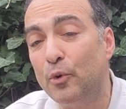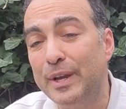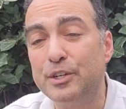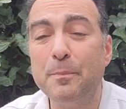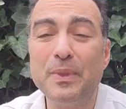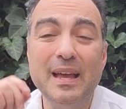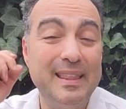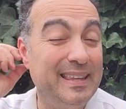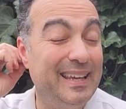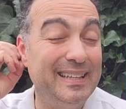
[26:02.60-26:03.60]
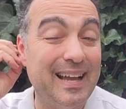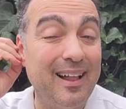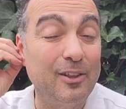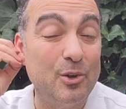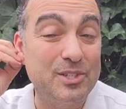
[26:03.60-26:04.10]
voyage, the
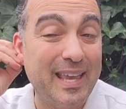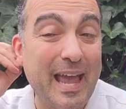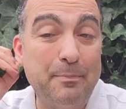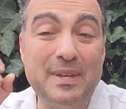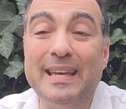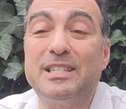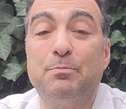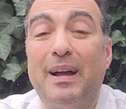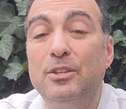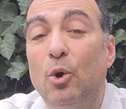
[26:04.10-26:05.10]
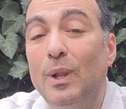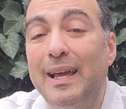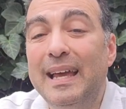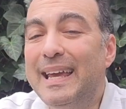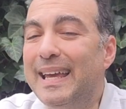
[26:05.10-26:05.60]
Hidalgos kept
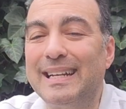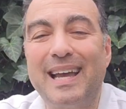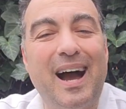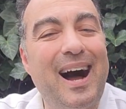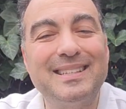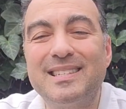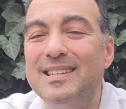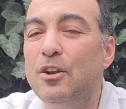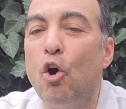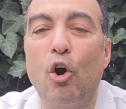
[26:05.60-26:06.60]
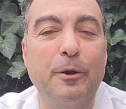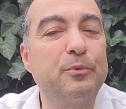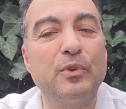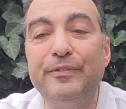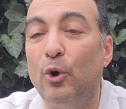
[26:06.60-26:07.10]
Hispaniola in constant
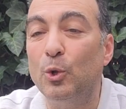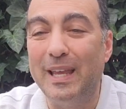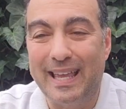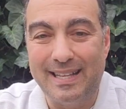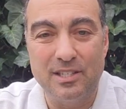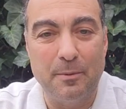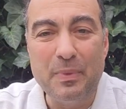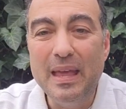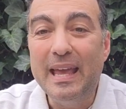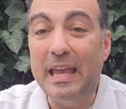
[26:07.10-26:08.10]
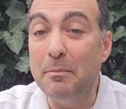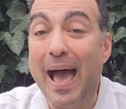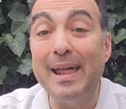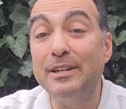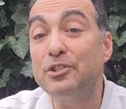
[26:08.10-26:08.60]
armed revolt against him. He
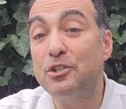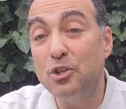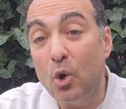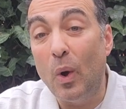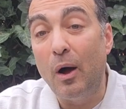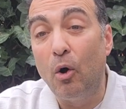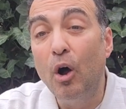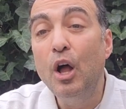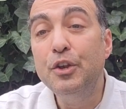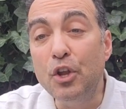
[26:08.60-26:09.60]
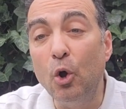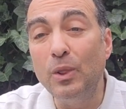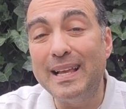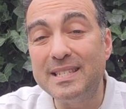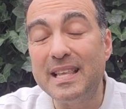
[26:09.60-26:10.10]
managed to quell no
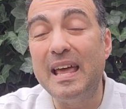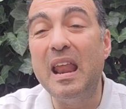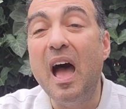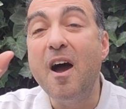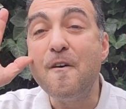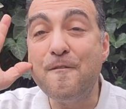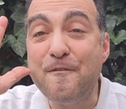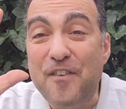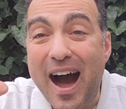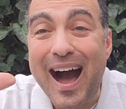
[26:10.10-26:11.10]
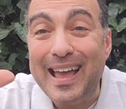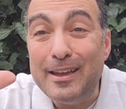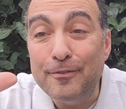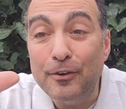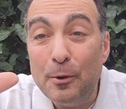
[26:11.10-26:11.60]
less than
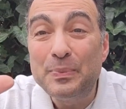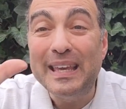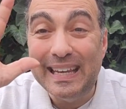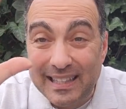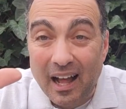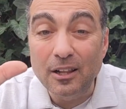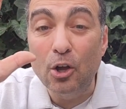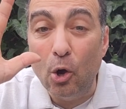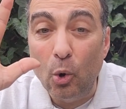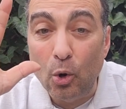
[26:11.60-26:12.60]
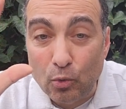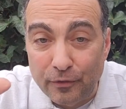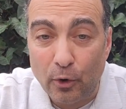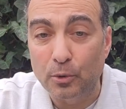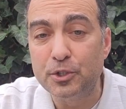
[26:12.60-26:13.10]
5 Hidalgo
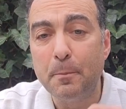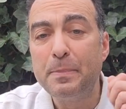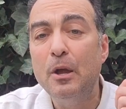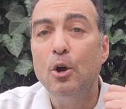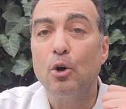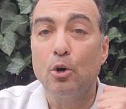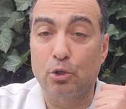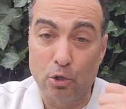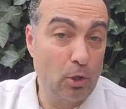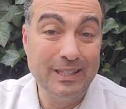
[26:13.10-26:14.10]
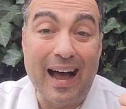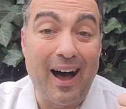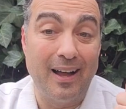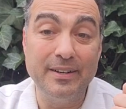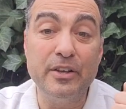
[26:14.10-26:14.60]
revolts.
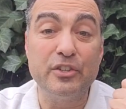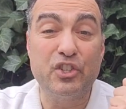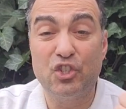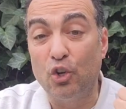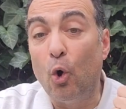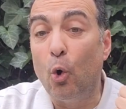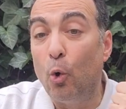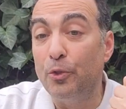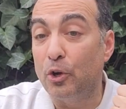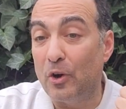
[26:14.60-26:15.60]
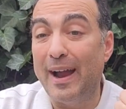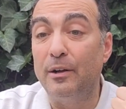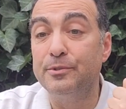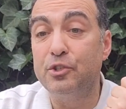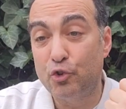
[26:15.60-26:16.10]
Roldan stole the
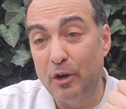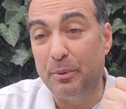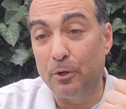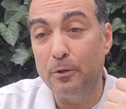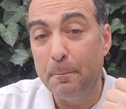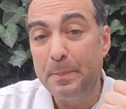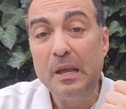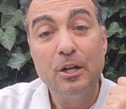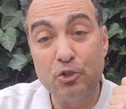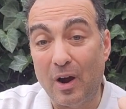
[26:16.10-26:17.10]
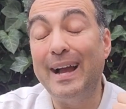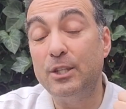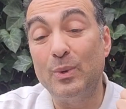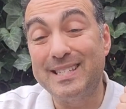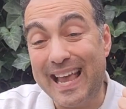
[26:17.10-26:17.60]
crown's tribute, tried
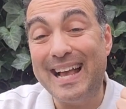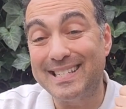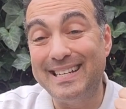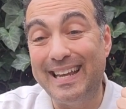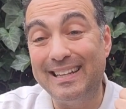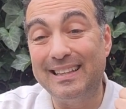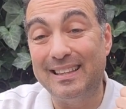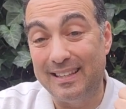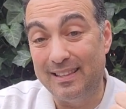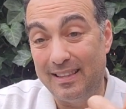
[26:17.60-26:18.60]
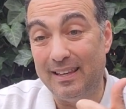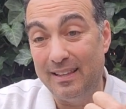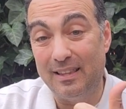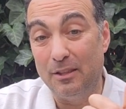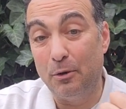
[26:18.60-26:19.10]
to assassinate
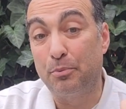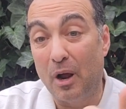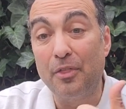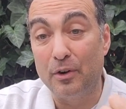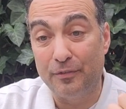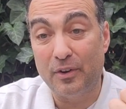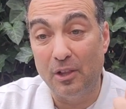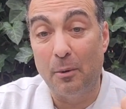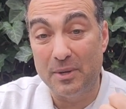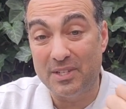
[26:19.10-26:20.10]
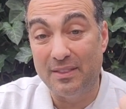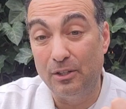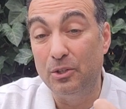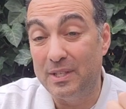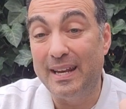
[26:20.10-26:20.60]
the brother of Columbus and
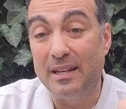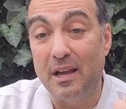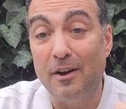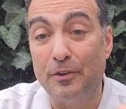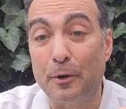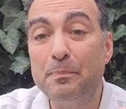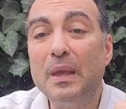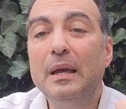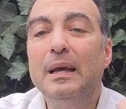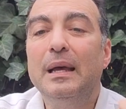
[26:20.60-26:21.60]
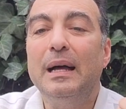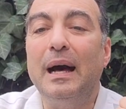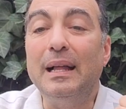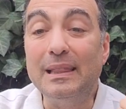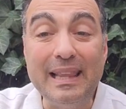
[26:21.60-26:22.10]
the lieutenant governor,
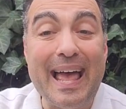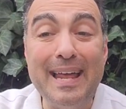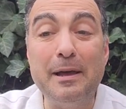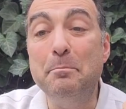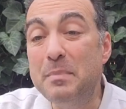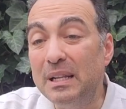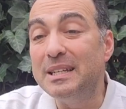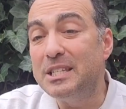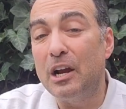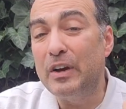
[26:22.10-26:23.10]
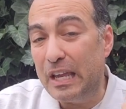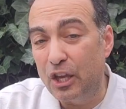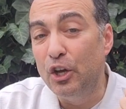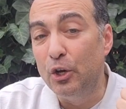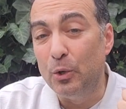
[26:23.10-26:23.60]
led a military
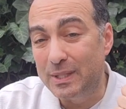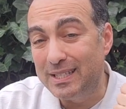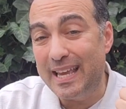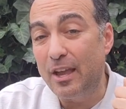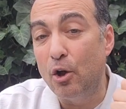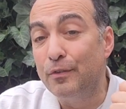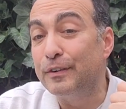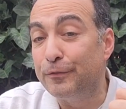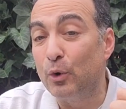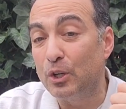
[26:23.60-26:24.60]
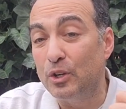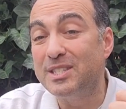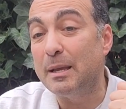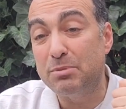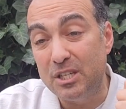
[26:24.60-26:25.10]
coup to take over Fort
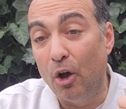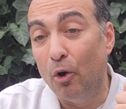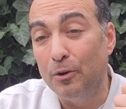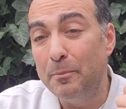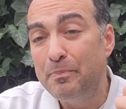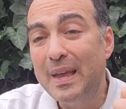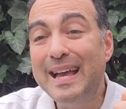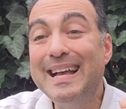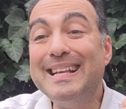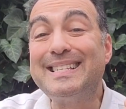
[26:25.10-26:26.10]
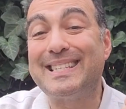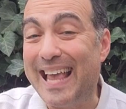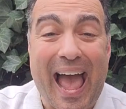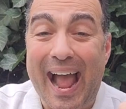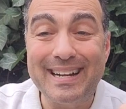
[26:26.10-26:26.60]
Concepcion,
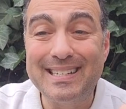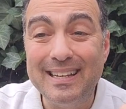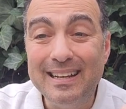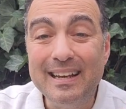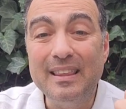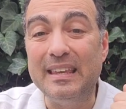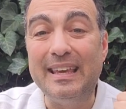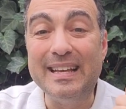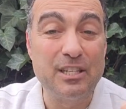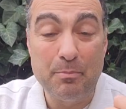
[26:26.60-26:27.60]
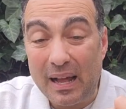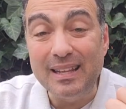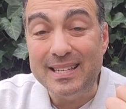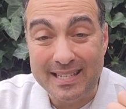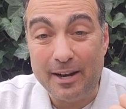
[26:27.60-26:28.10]
sacked the
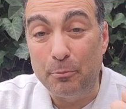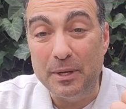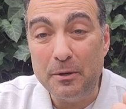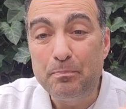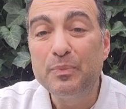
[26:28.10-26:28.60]
Isabela settlement,